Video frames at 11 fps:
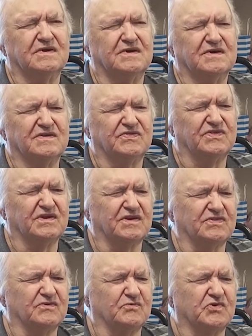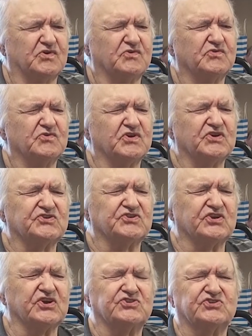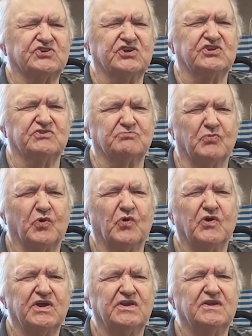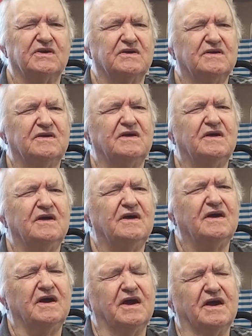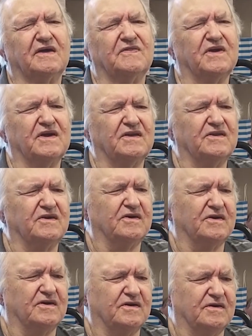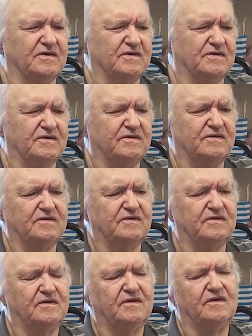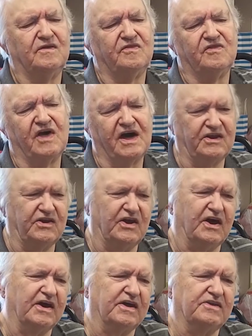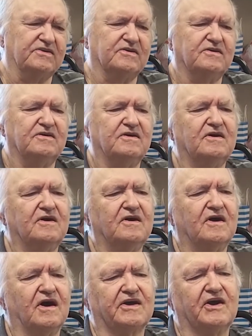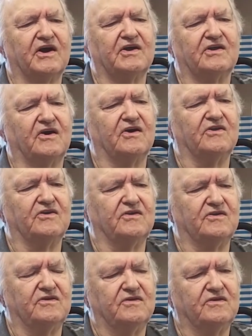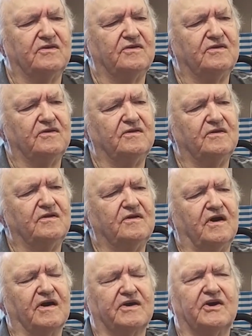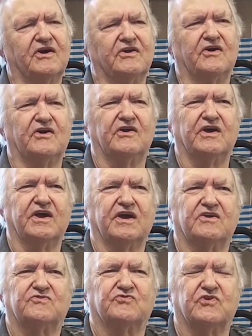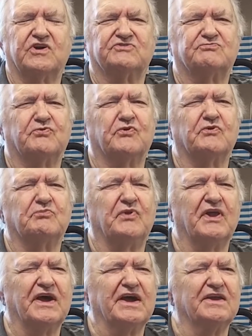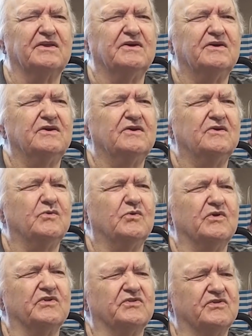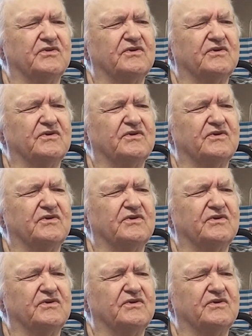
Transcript: uh, think the recruiting station in Des Moines. And then uh, that night I got on I got on a transport plane with